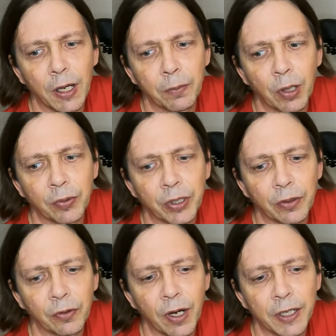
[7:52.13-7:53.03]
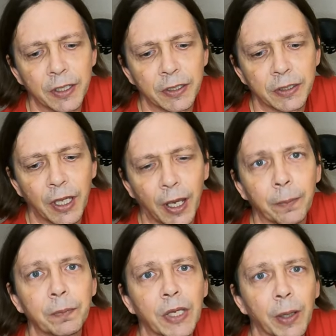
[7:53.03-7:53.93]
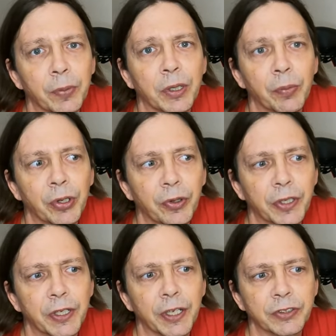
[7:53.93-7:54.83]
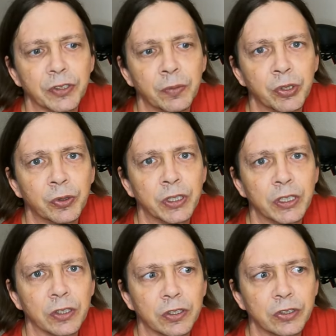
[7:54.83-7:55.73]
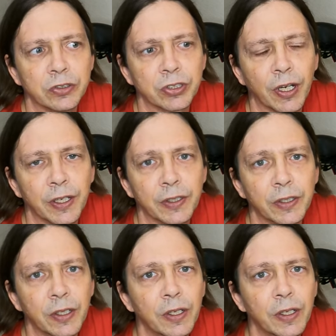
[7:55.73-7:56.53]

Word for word: Probably gonna ride in, camp in the middle of the desert in between here and Tucson,